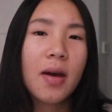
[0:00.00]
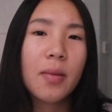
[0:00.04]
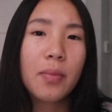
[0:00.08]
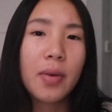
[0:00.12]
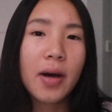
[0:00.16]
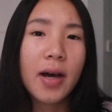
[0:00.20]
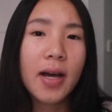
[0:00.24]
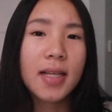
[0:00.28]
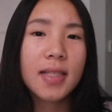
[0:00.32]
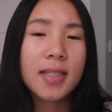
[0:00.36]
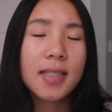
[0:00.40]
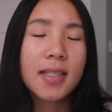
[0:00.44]

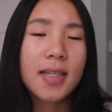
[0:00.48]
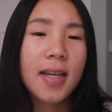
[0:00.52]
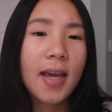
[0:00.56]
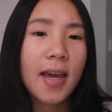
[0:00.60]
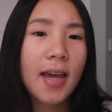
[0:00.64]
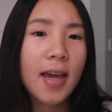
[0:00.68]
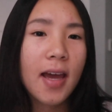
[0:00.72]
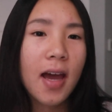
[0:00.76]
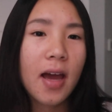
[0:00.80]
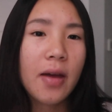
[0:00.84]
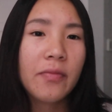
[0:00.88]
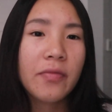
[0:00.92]
But
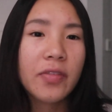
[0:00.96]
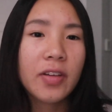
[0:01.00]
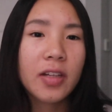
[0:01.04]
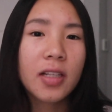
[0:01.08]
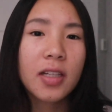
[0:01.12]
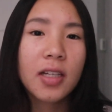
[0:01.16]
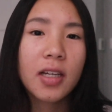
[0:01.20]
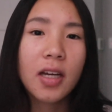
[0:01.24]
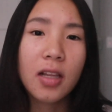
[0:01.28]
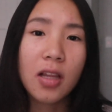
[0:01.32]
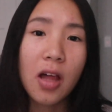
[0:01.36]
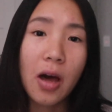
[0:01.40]
today I'm
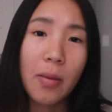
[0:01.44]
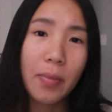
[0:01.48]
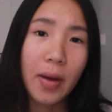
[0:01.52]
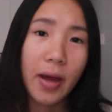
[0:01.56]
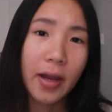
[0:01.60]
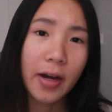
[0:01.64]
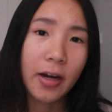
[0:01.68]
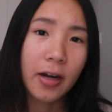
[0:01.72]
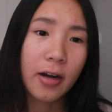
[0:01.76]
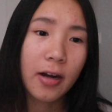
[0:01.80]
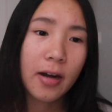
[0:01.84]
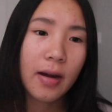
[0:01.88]
feeling a lot
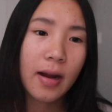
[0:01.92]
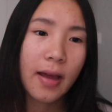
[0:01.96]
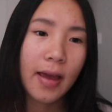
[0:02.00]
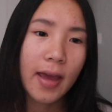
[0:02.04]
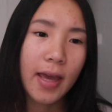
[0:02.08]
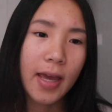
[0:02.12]
better,